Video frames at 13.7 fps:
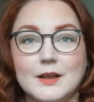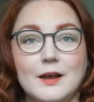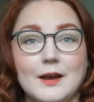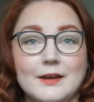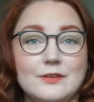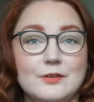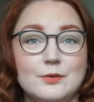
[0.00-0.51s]

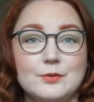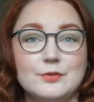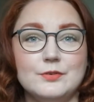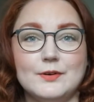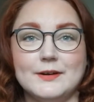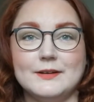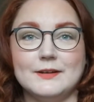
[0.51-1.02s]
I
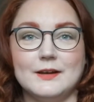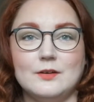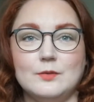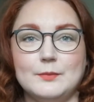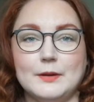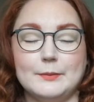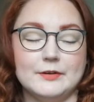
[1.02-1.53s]
use right now.
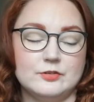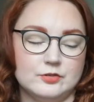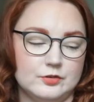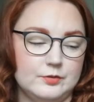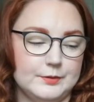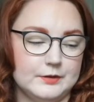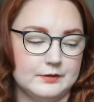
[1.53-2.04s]
Maybe I
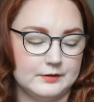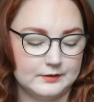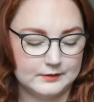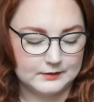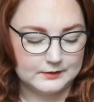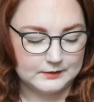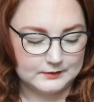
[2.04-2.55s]
should, but
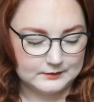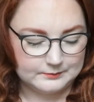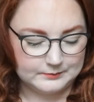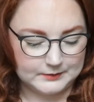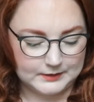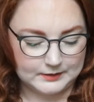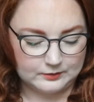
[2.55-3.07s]

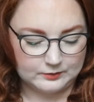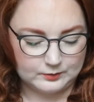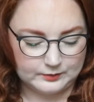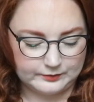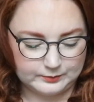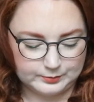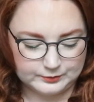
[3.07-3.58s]
I don't know
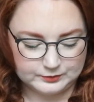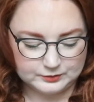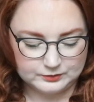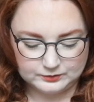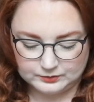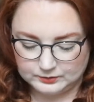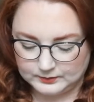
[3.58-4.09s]
if it was
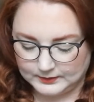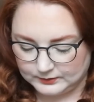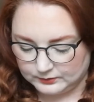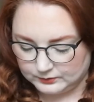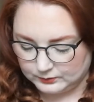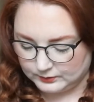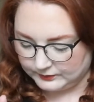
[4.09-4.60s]
good, so I
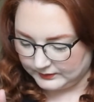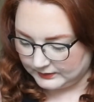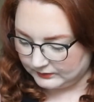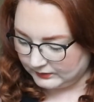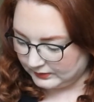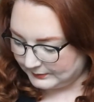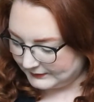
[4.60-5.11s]
don't know if I
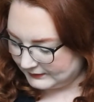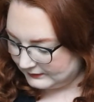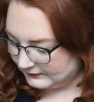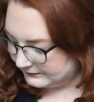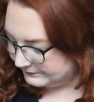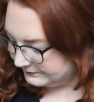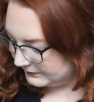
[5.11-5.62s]
can recommend
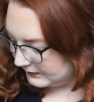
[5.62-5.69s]
it.